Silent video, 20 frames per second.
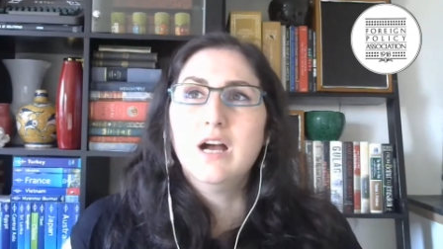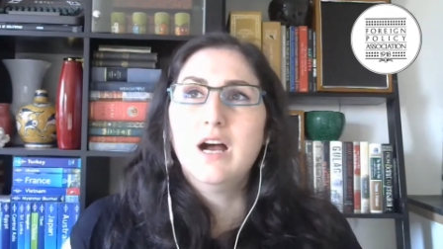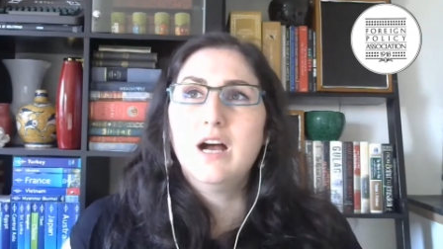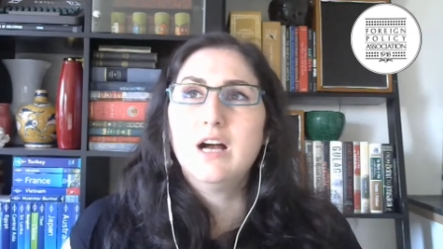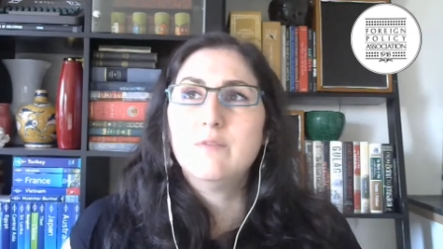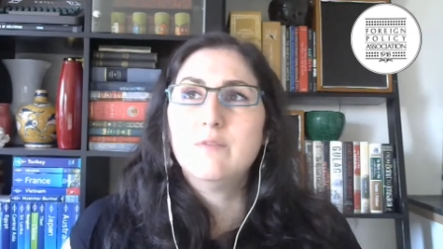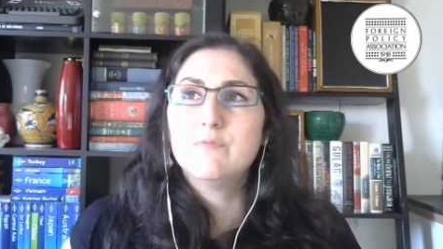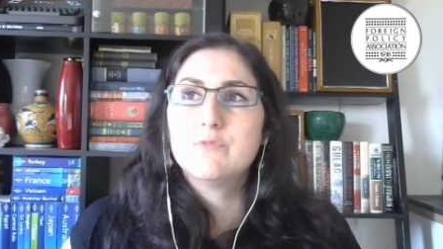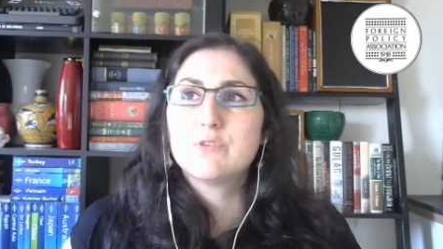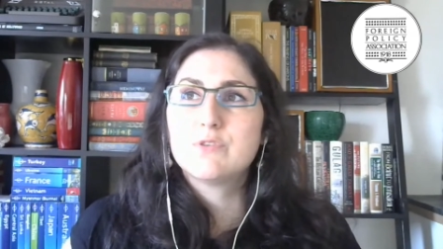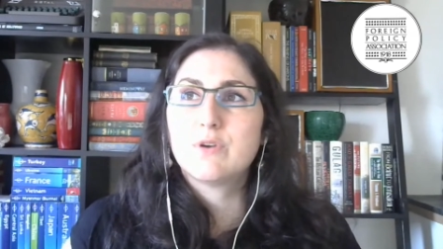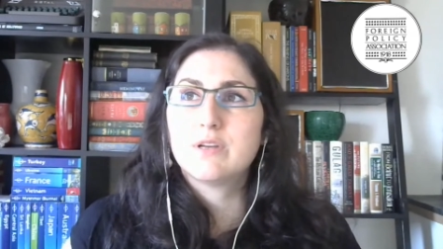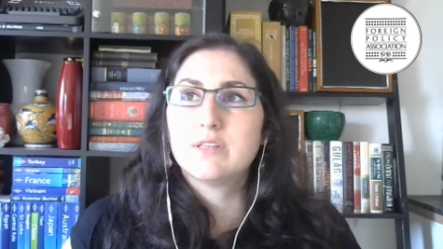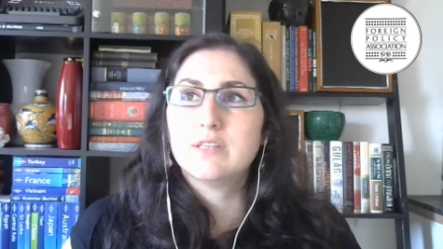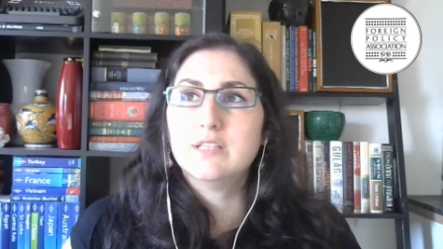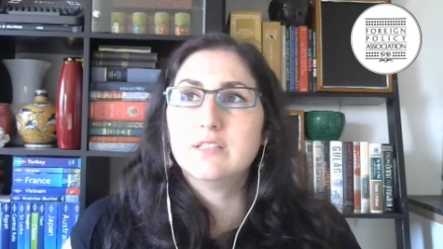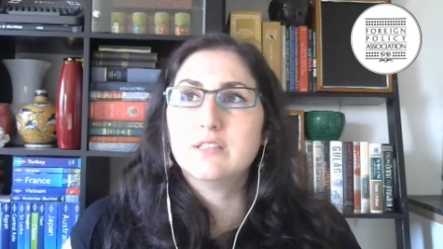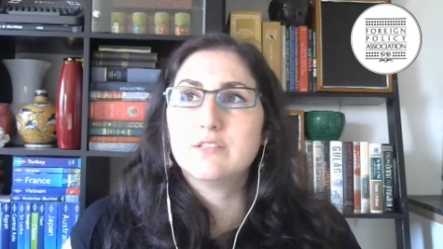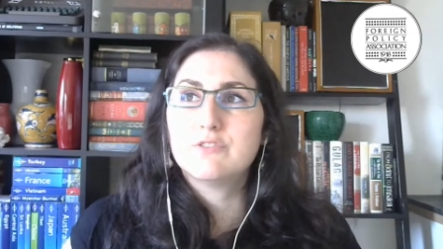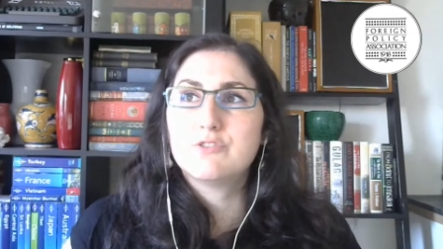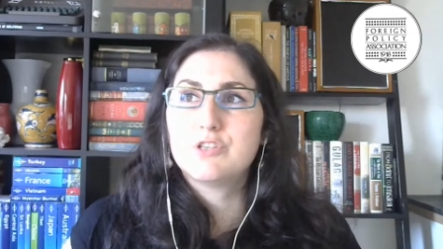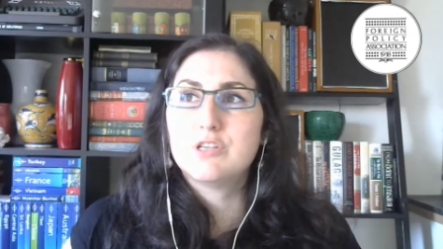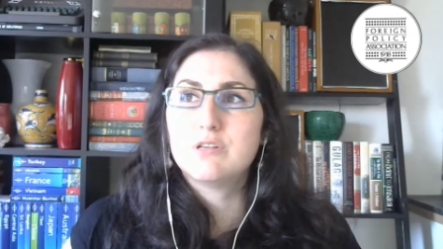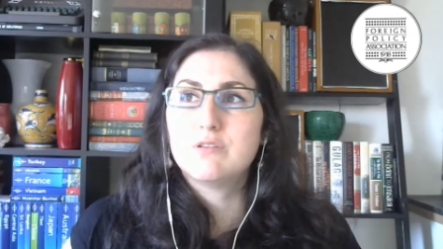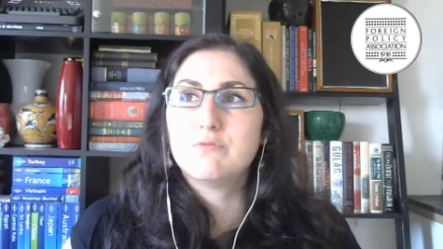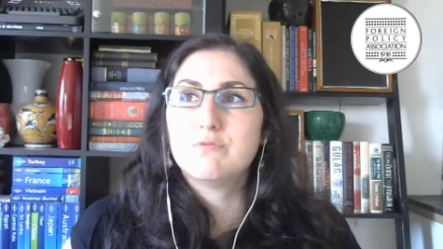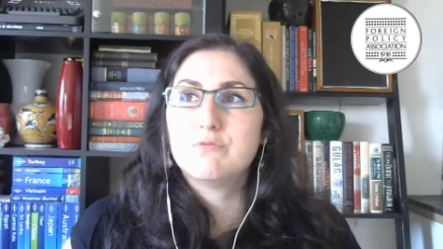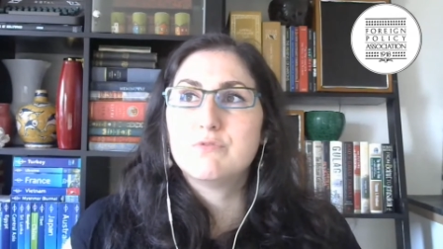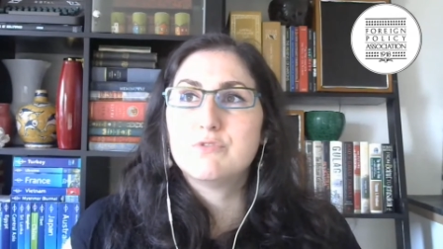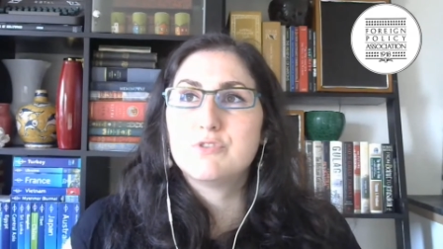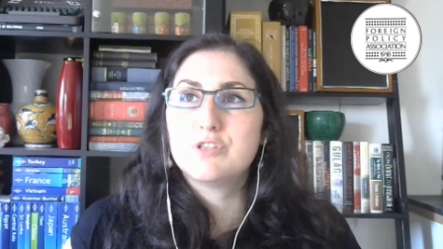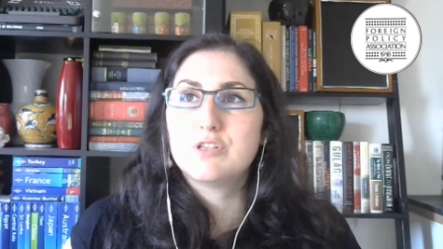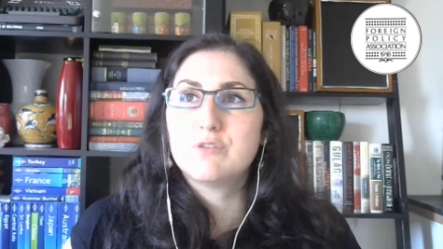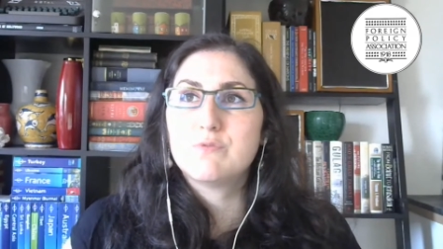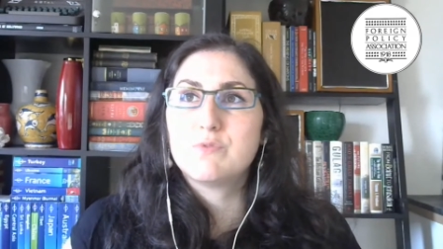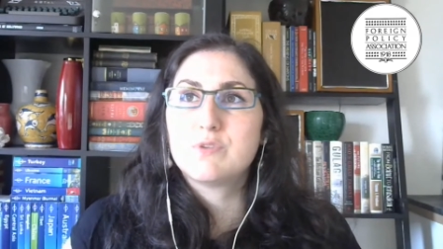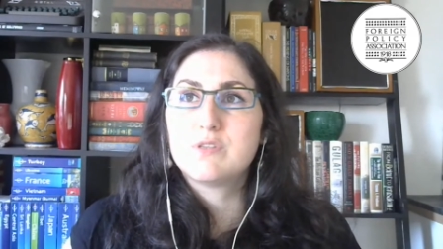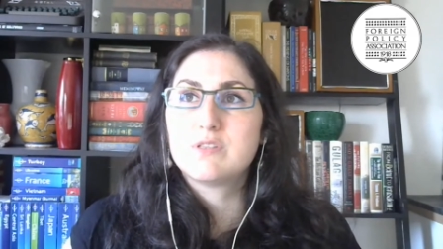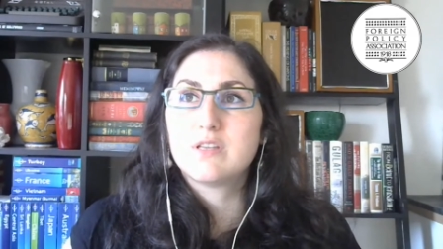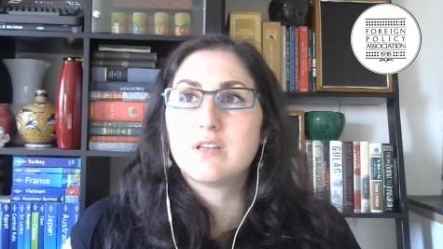Um, so I think that she she
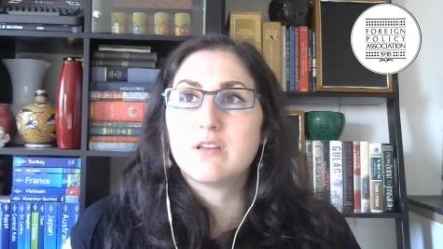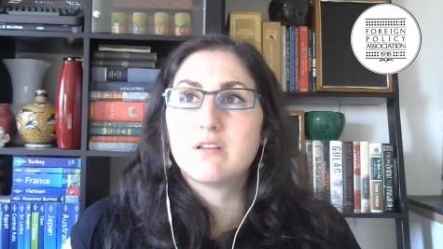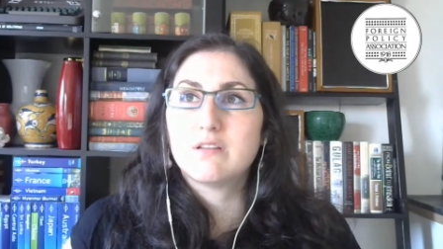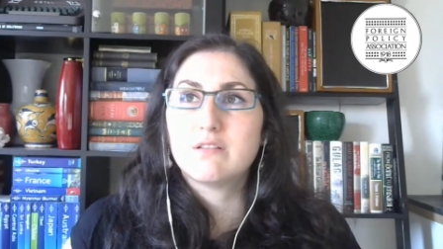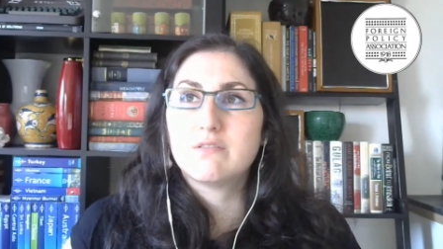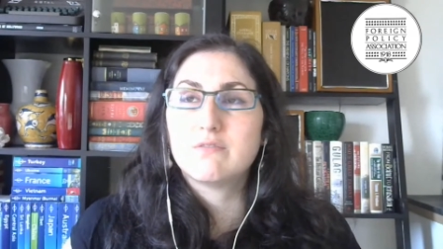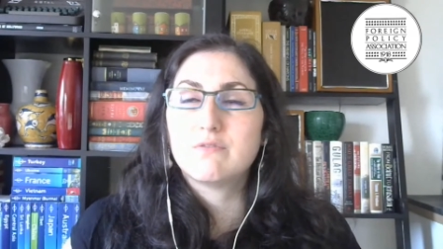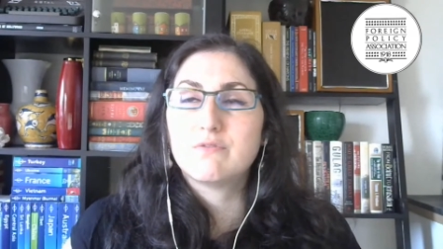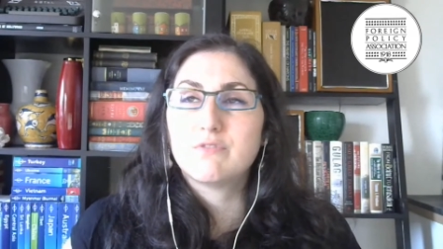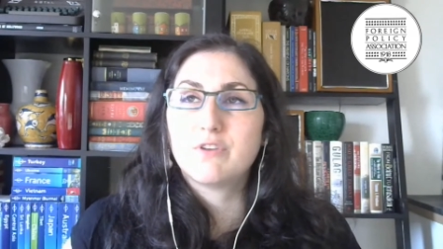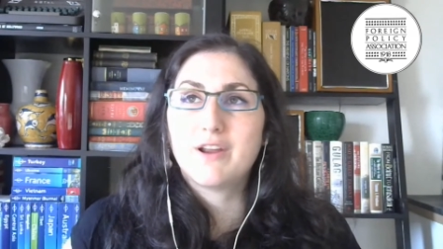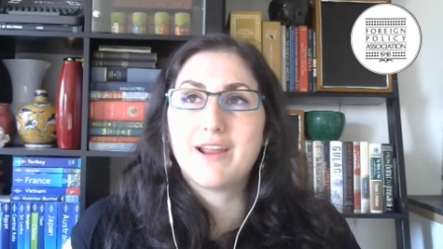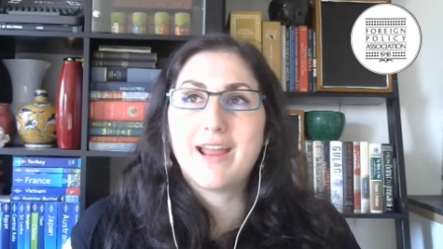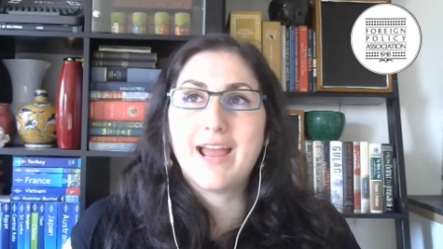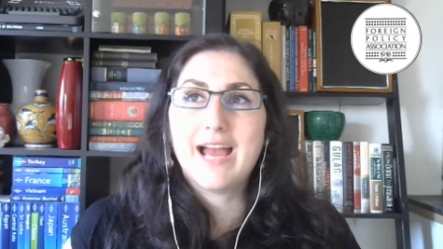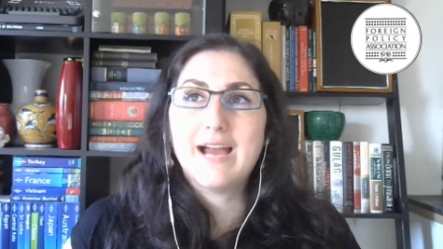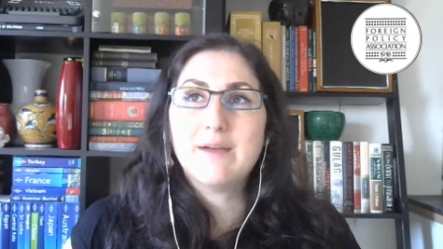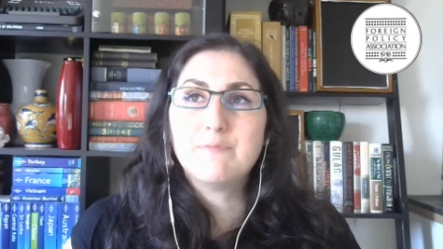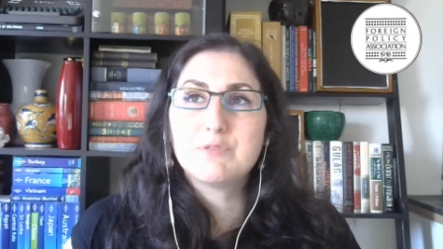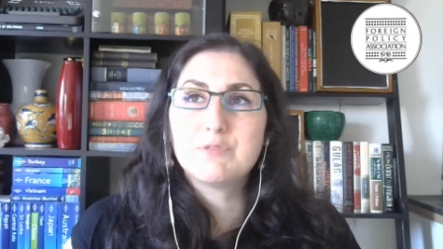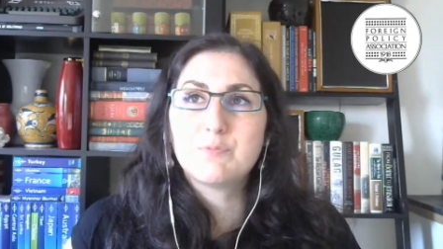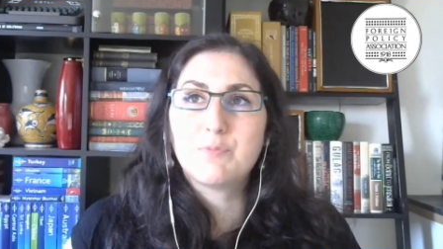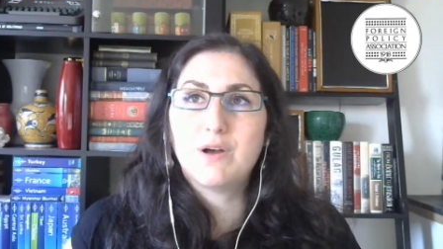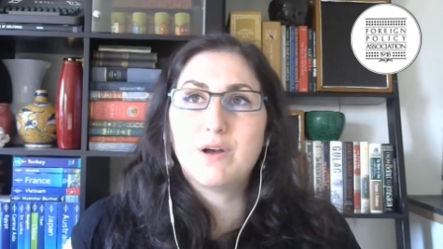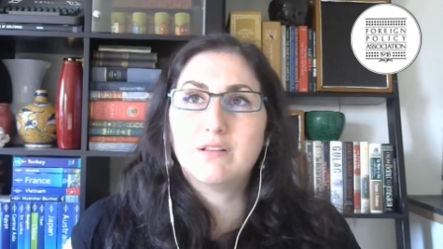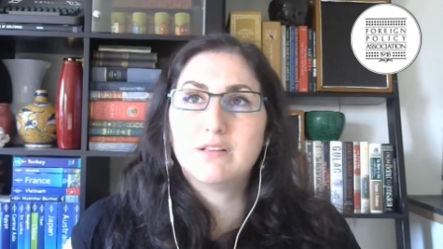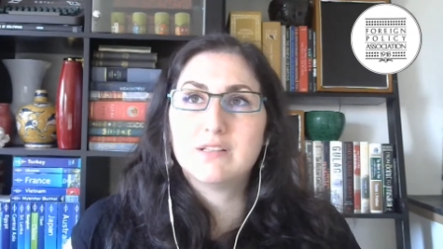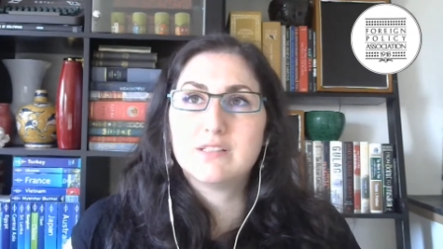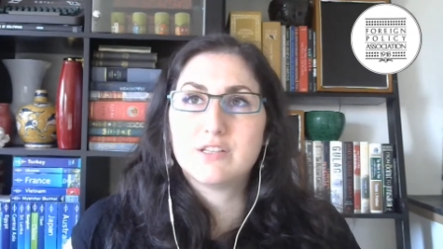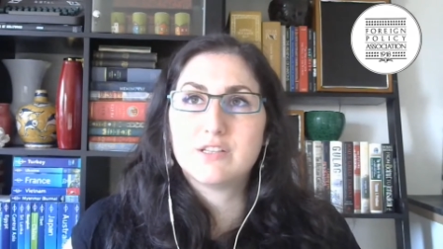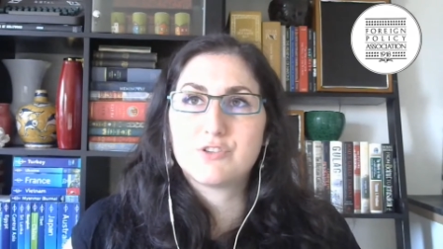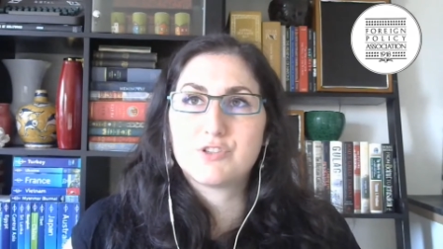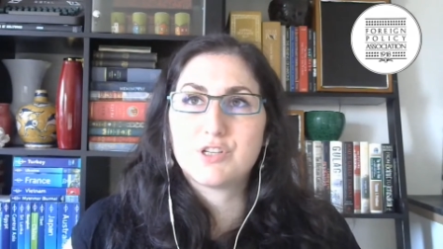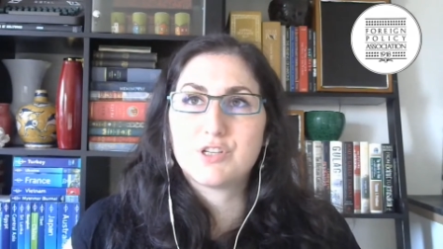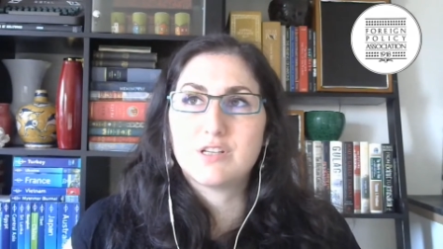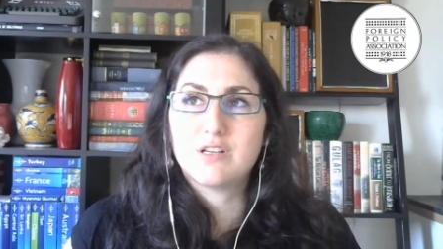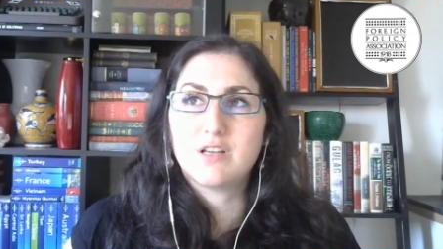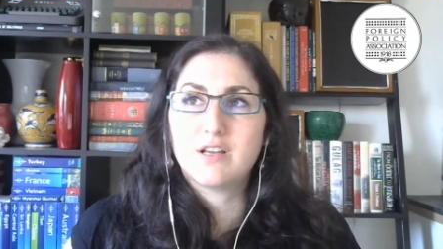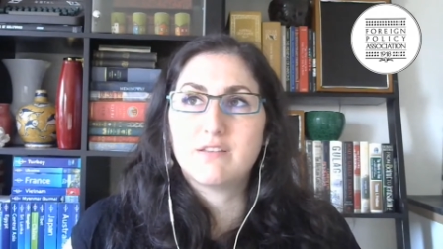was a very apt politician.